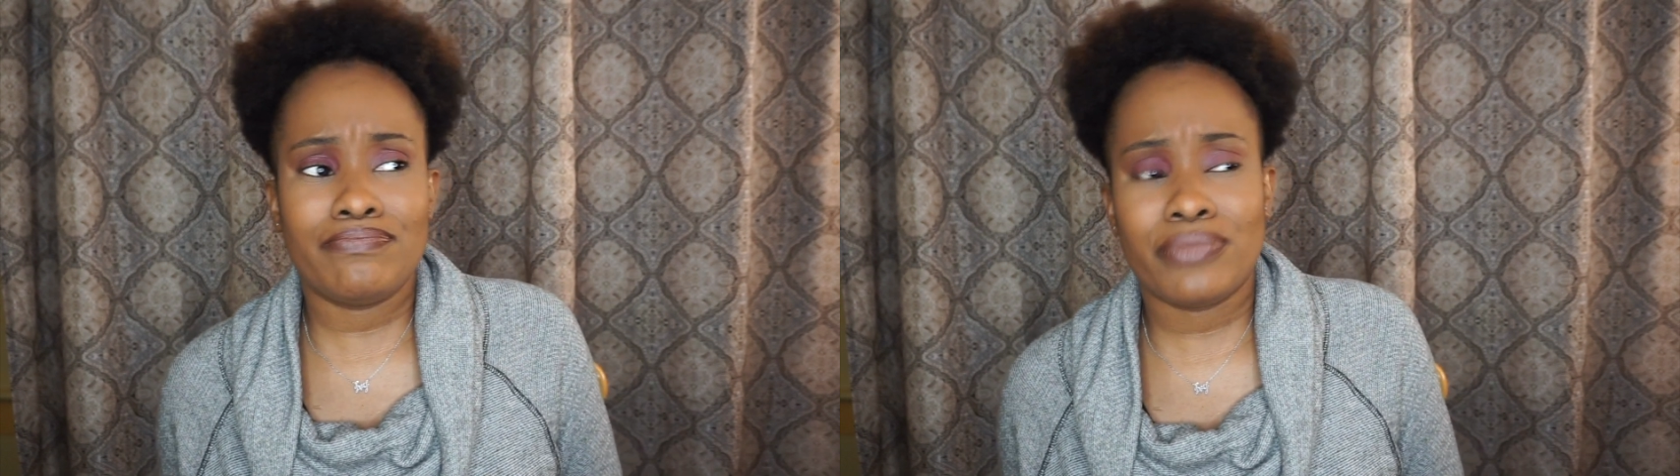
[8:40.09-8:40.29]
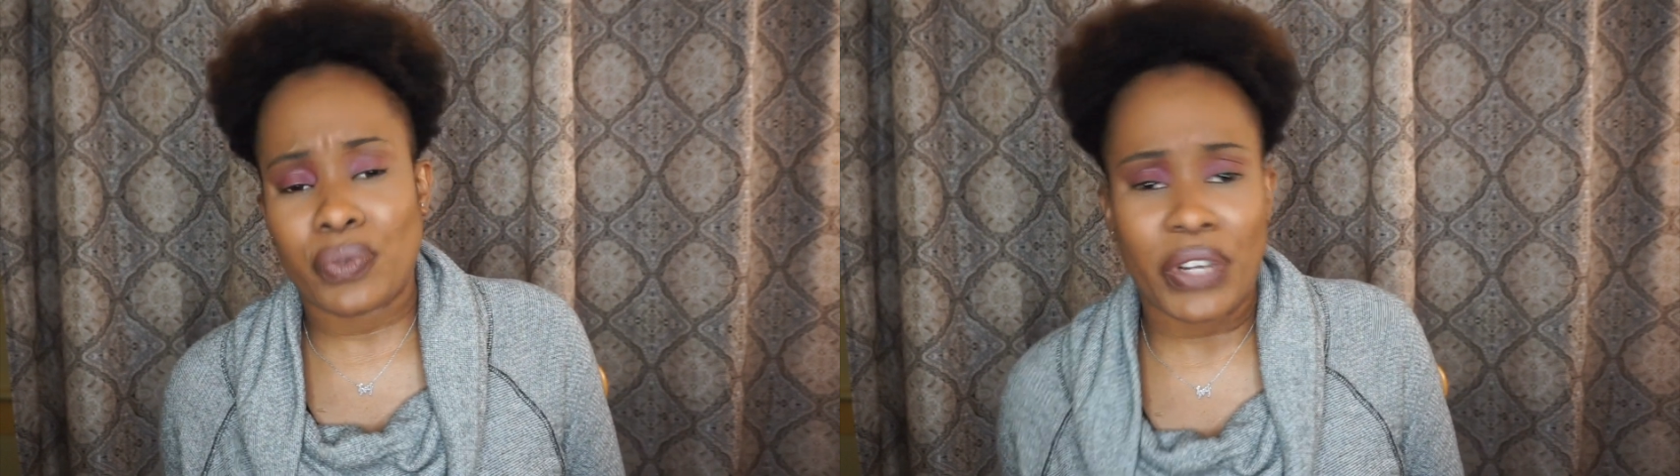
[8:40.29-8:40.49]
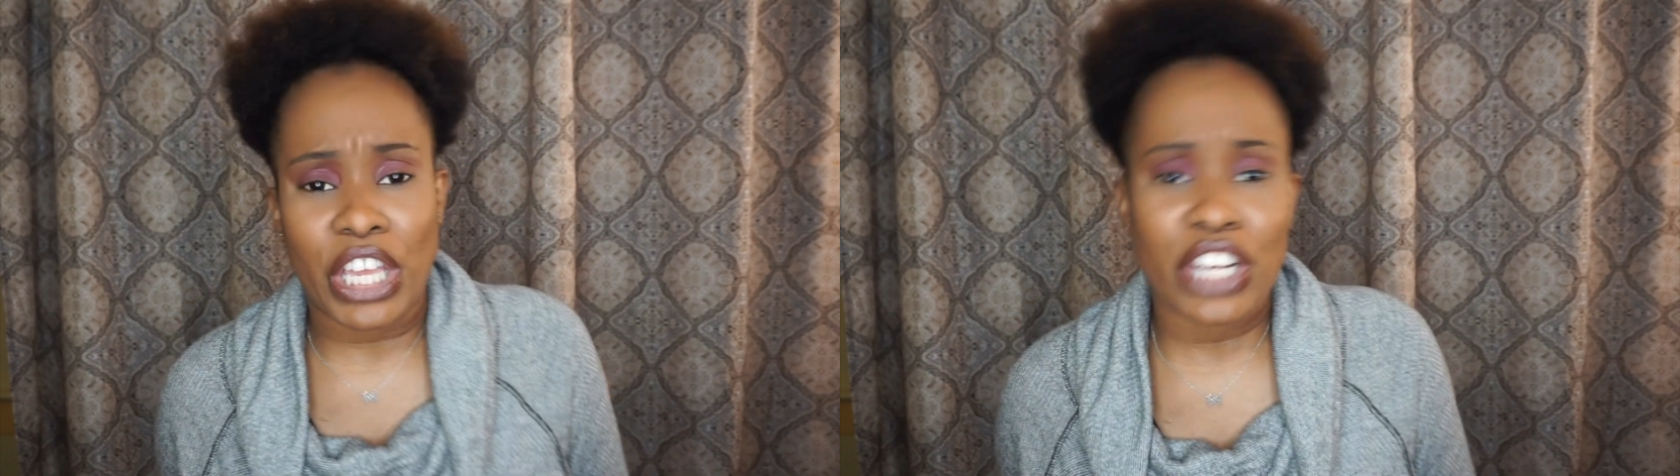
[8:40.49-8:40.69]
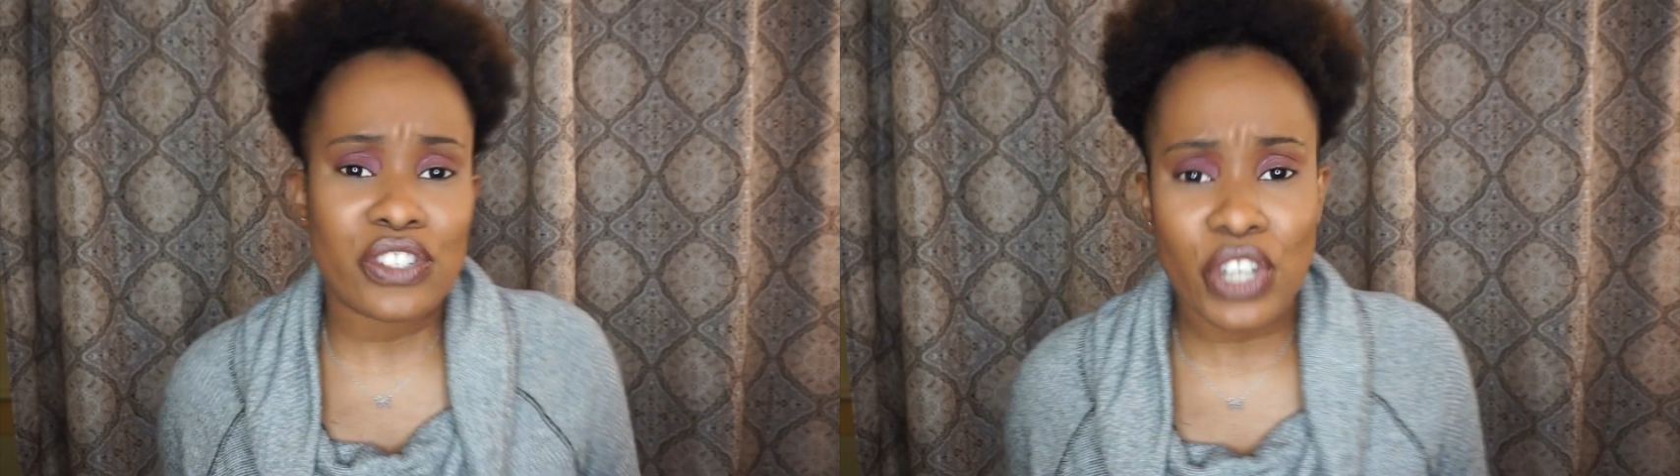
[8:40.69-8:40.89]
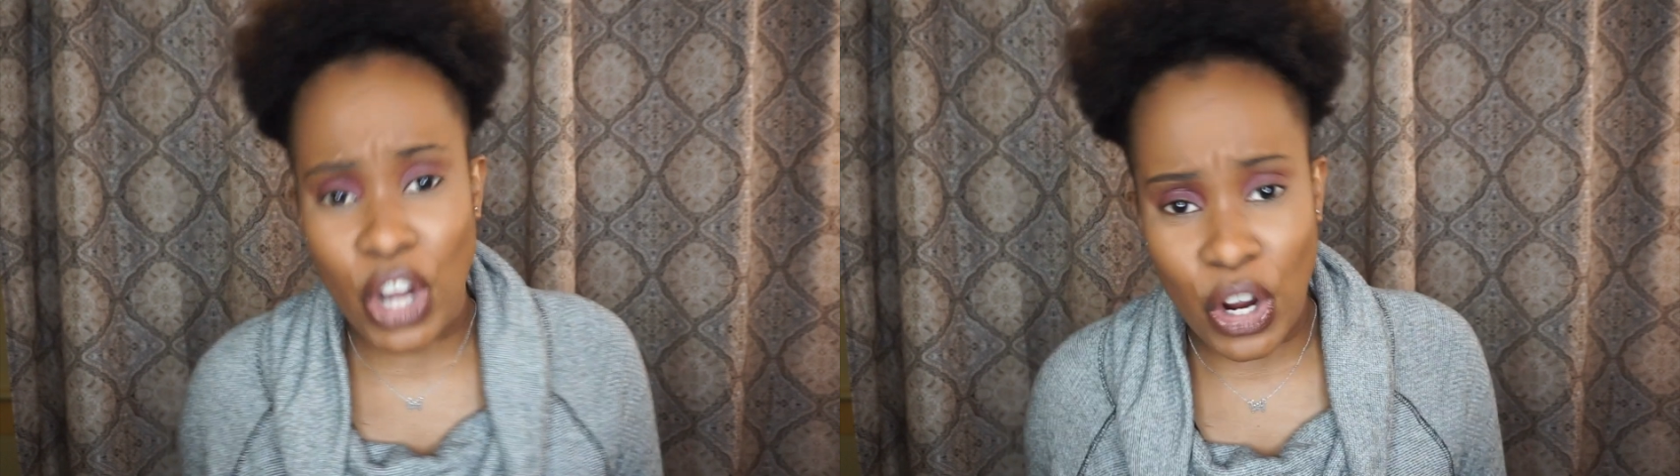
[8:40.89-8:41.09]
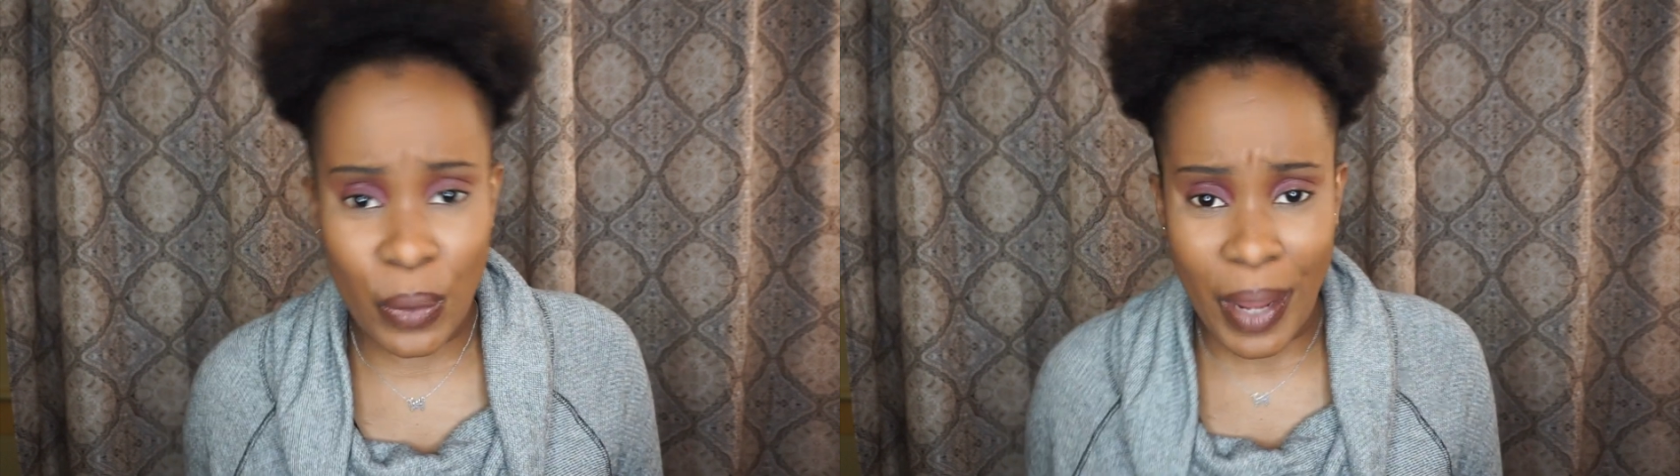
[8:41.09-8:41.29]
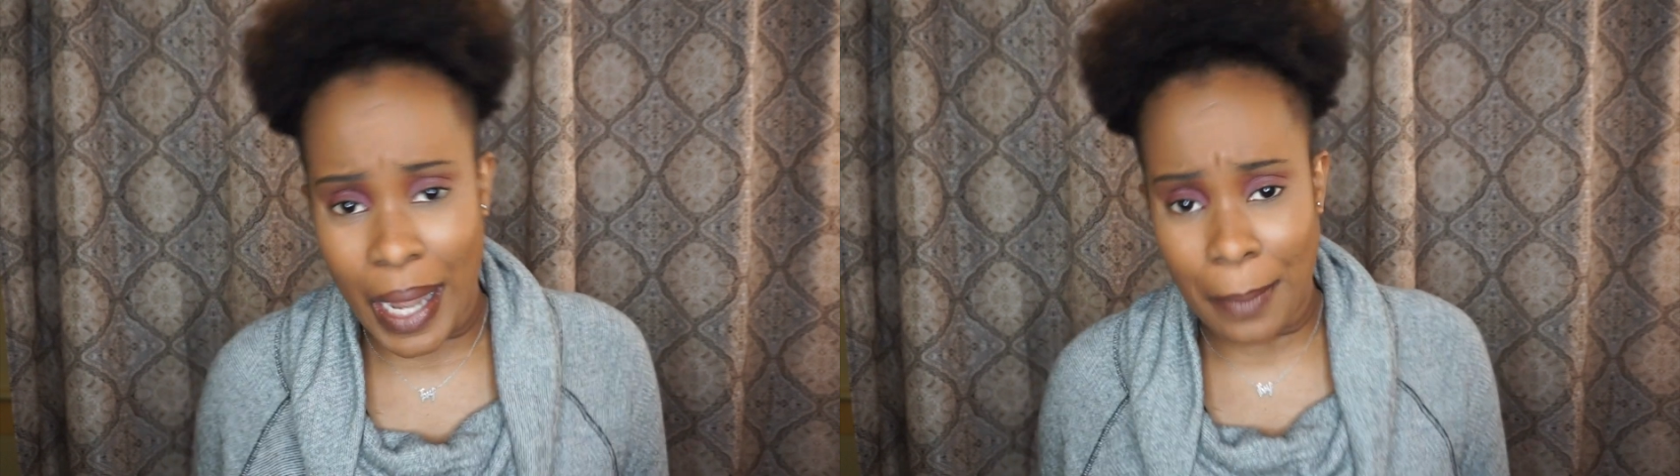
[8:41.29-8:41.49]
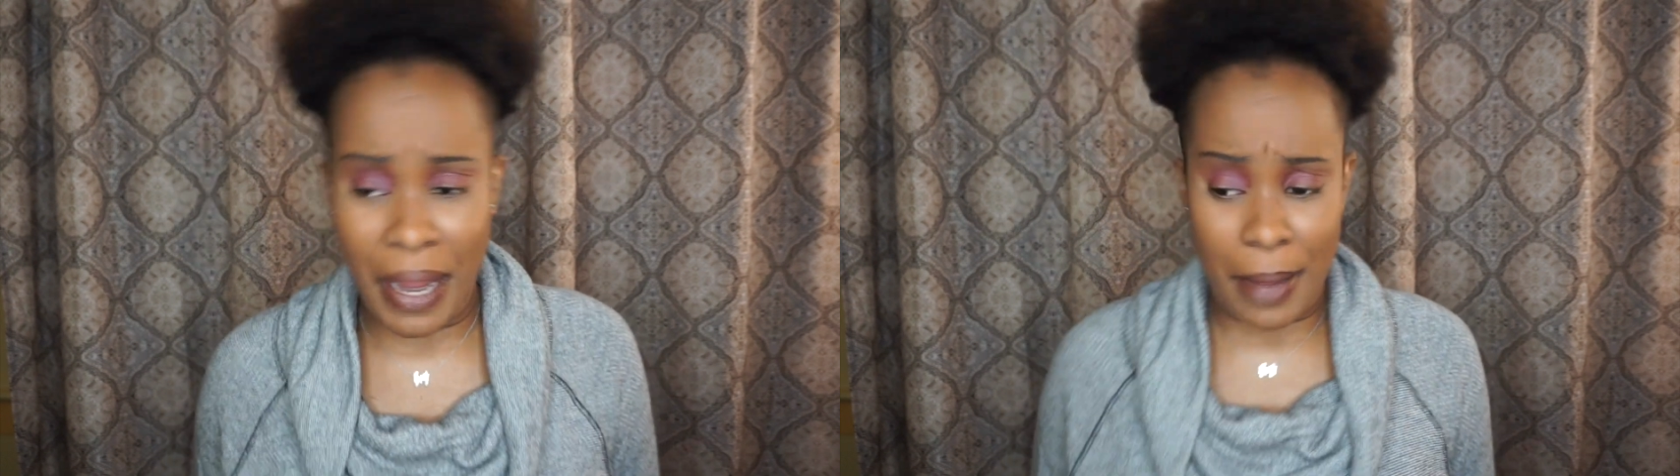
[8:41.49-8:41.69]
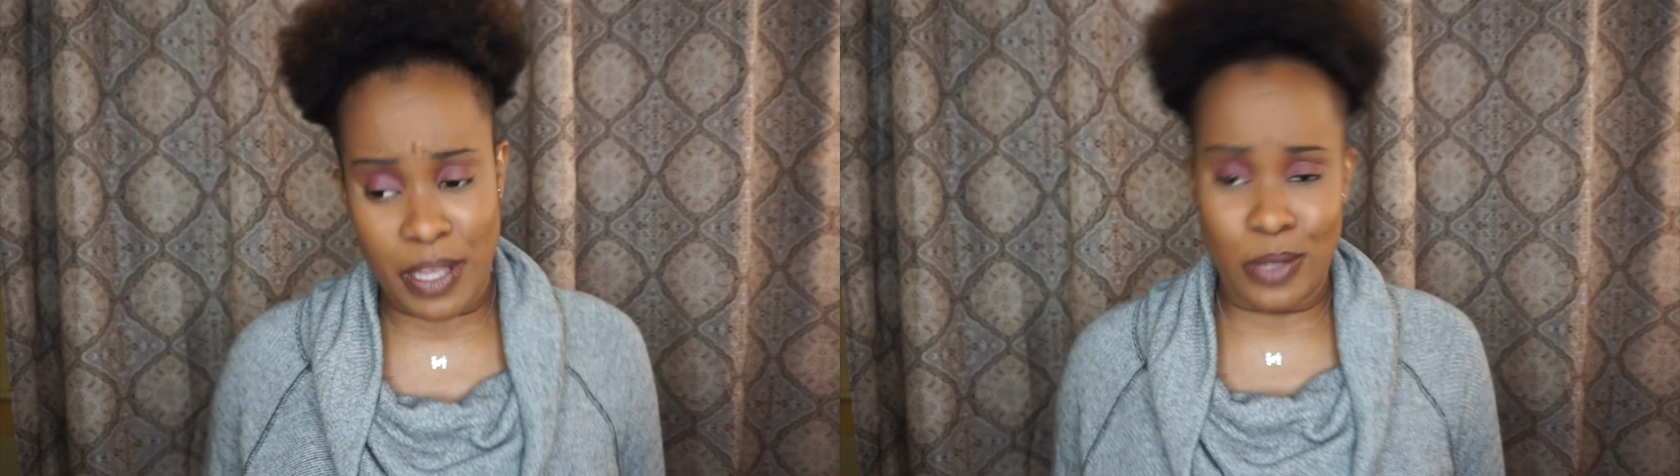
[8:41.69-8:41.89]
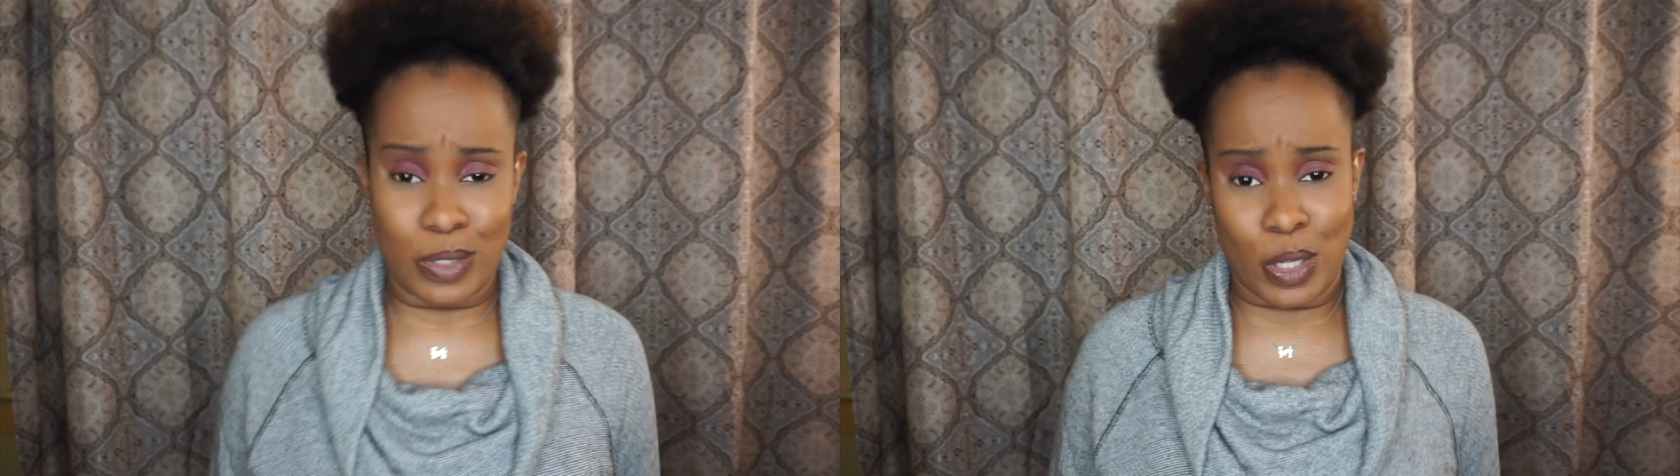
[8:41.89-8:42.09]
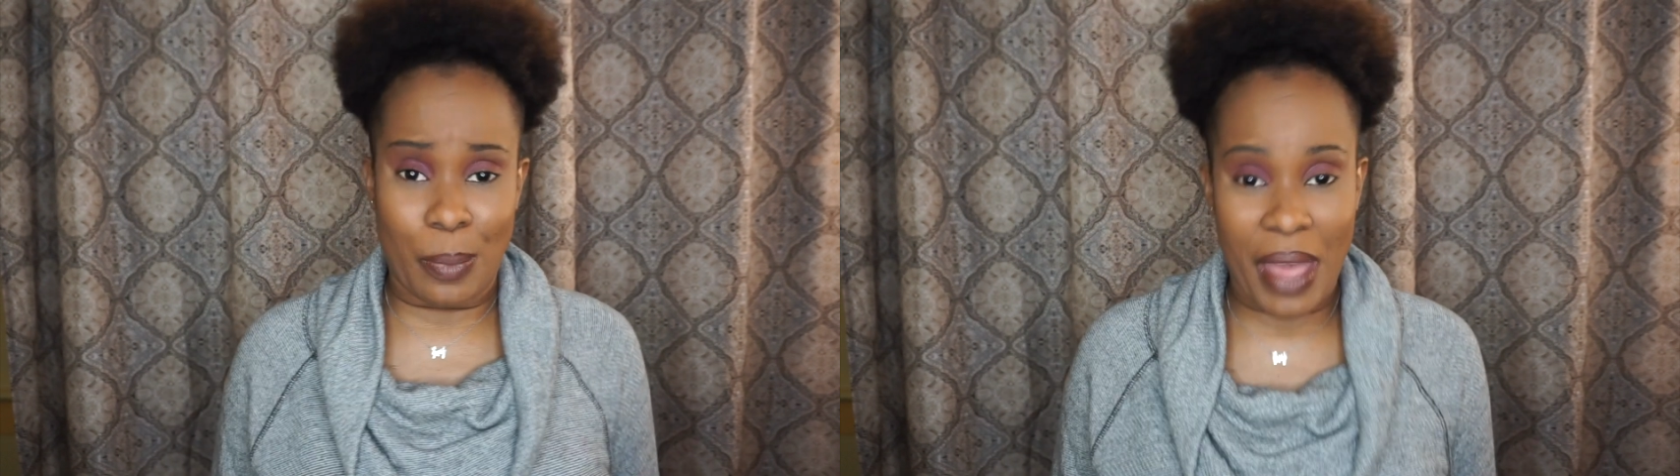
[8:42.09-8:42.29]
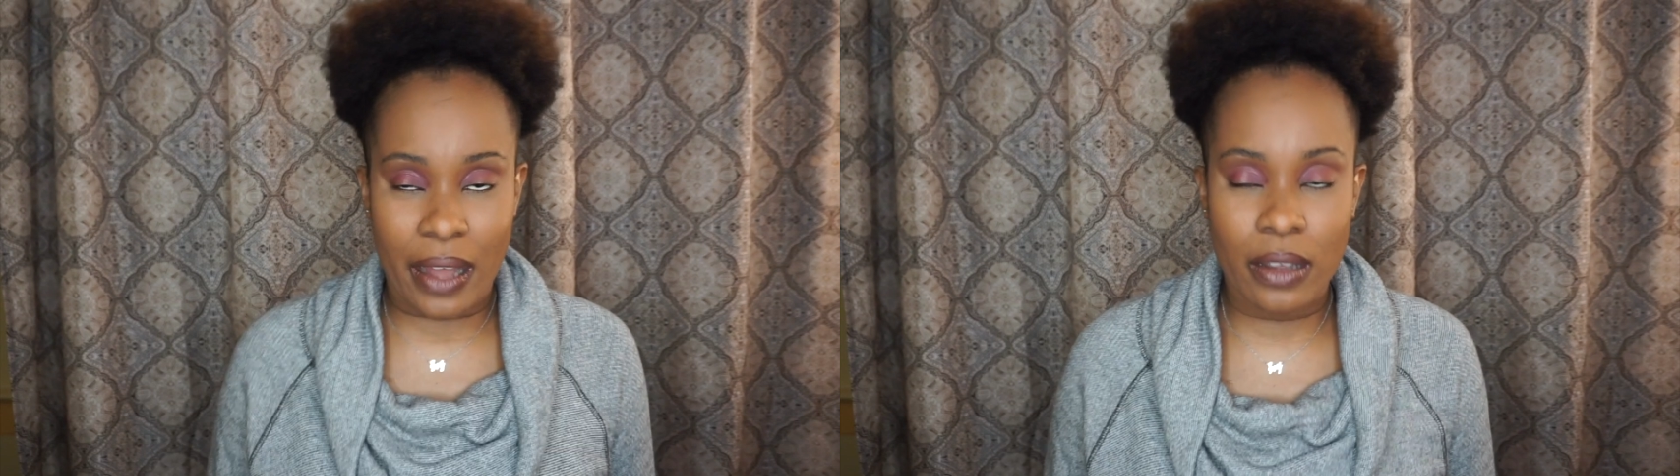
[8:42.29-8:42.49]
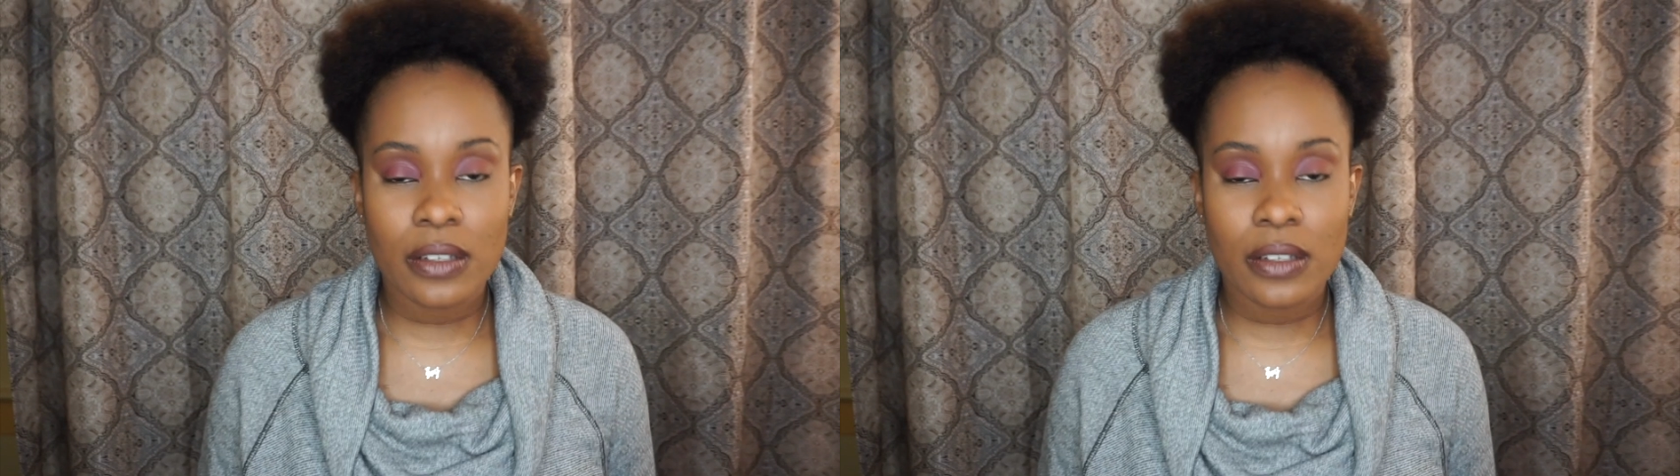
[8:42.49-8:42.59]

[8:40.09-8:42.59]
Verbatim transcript: three years ago and maybe you still met.